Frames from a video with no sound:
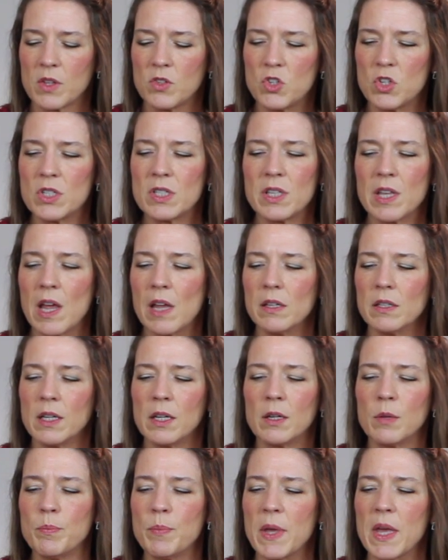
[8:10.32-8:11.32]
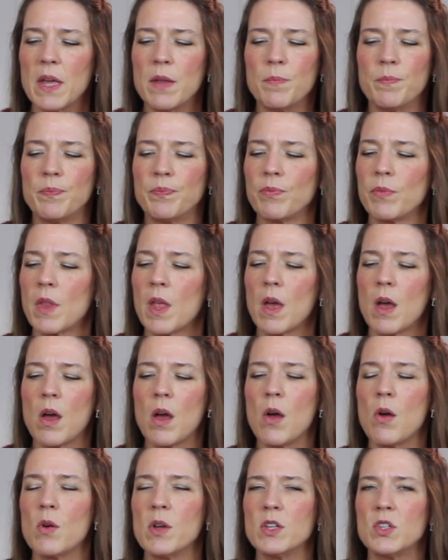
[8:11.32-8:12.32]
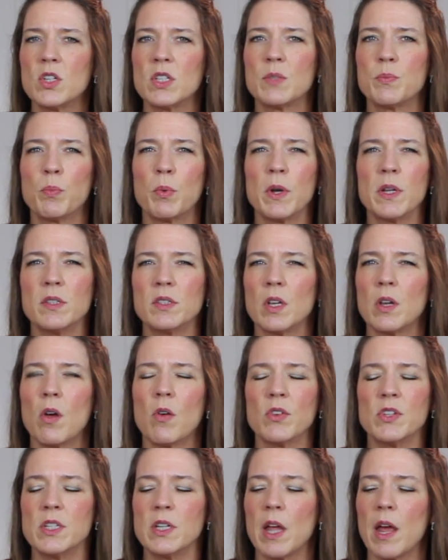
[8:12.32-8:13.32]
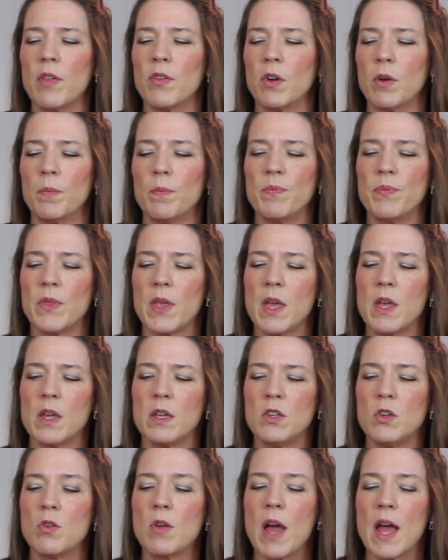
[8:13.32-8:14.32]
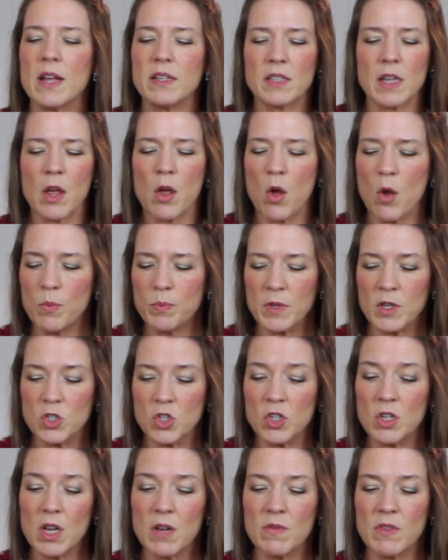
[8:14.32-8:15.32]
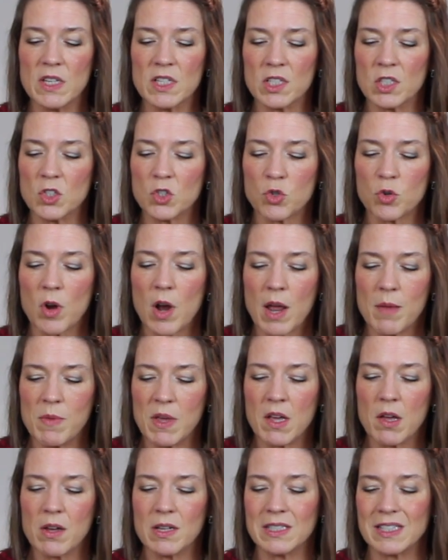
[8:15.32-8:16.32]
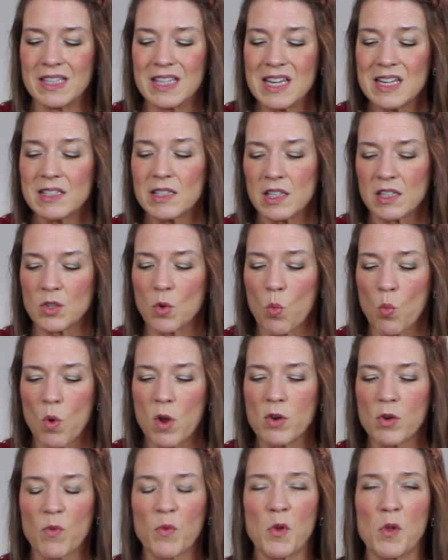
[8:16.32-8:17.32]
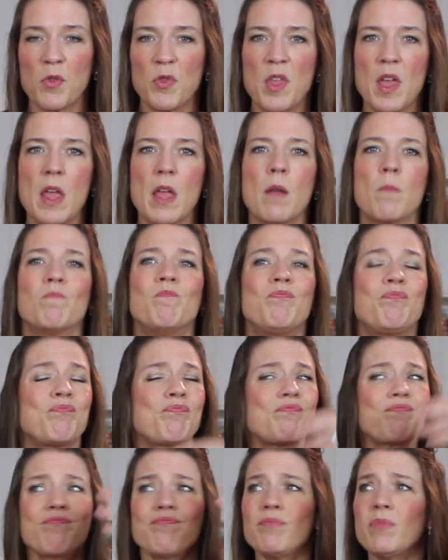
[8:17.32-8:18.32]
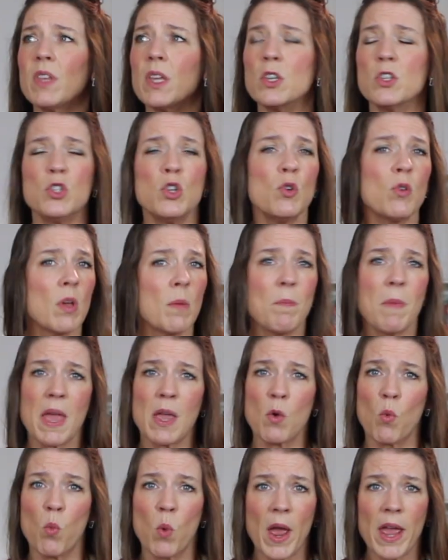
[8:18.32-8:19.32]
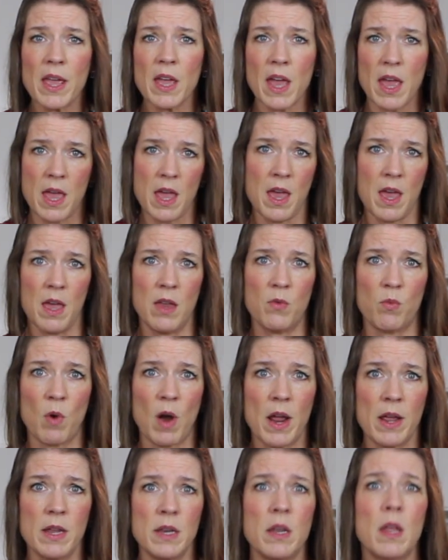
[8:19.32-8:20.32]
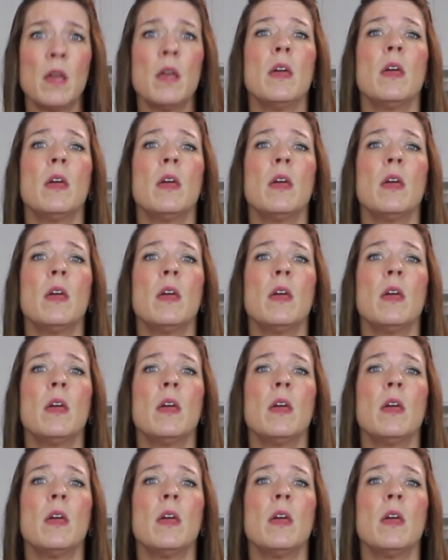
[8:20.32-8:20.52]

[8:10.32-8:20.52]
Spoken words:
Just that little bit. Oh, it just brings it all together. You guys, I hope that you give this a try, because this is a wonderful thing you can make way ahead, right?